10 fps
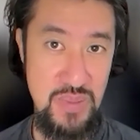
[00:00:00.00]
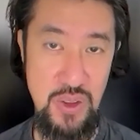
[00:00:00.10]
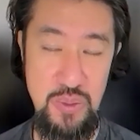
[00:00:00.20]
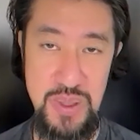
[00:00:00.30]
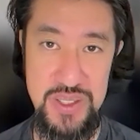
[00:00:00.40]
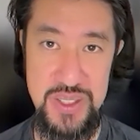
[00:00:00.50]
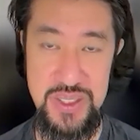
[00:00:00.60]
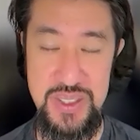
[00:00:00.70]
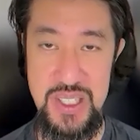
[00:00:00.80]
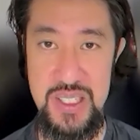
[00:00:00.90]
other
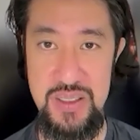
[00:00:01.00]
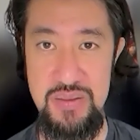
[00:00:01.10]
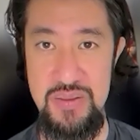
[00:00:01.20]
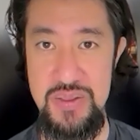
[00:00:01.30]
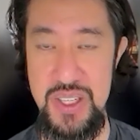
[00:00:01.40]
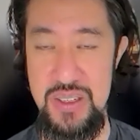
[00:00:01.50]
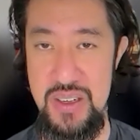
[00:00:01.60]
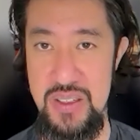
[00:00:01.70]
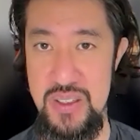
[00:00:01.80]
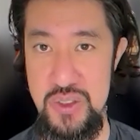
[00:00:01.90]
places in the
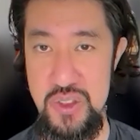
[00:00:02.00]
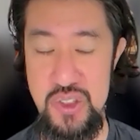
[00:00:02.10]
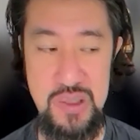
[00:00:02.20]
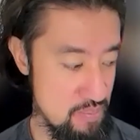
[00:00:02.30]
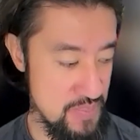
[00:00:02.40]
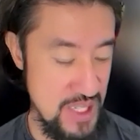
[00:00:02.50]
continental Europe.